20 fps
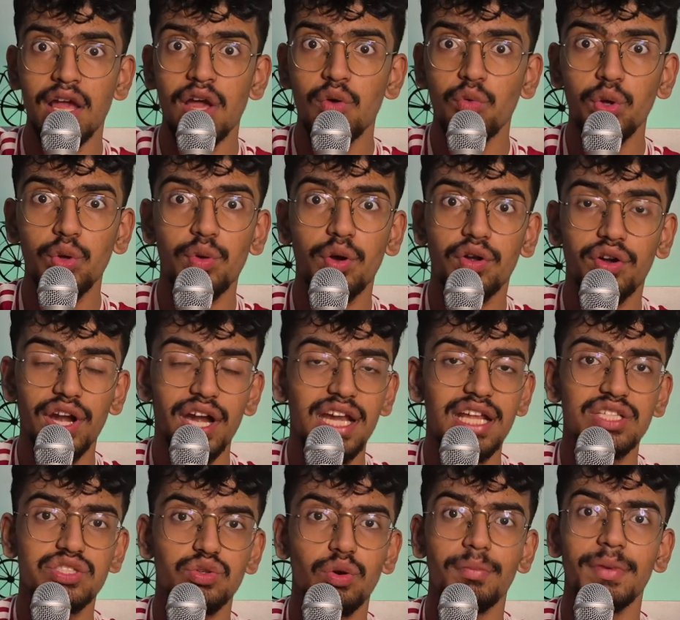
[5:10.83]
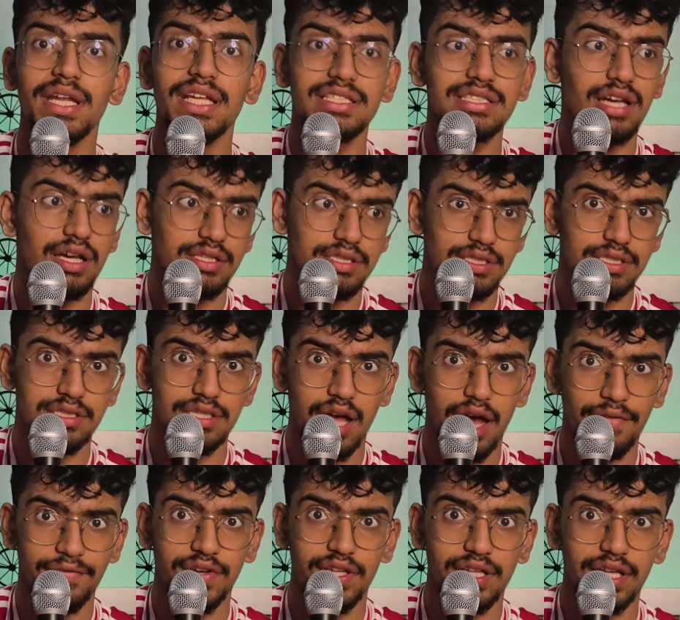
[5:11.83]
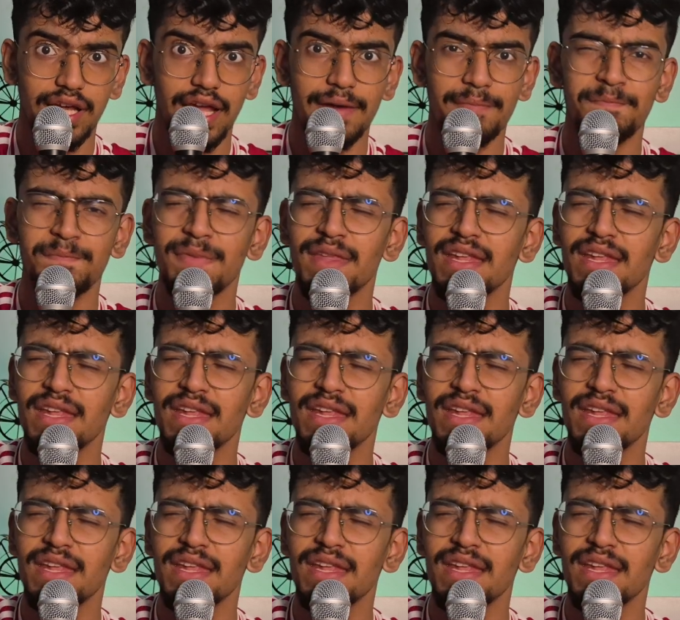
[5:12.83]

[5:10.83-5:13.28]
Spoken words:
we were creating so many chances after the game.